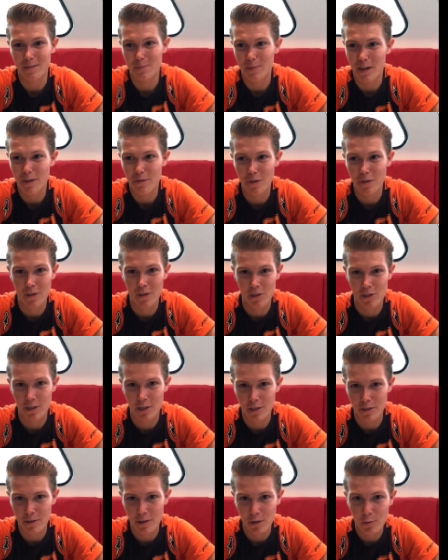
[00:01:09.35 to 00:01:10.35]
My first
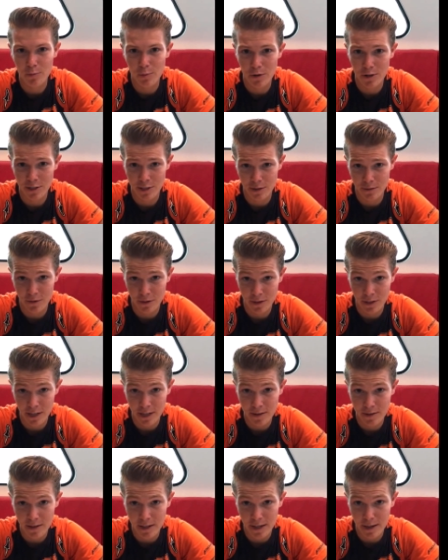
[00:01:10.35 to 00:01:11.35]
year, new project with
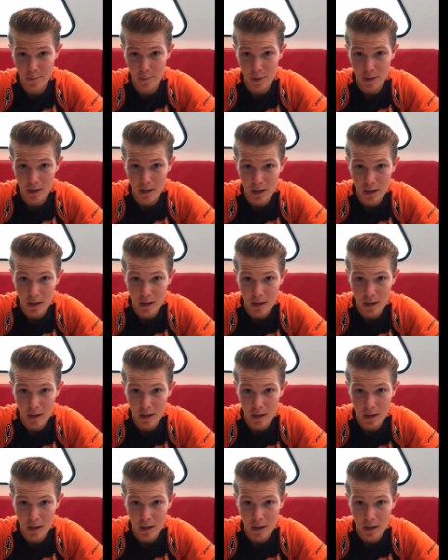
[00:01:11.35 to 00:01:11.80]
KTM.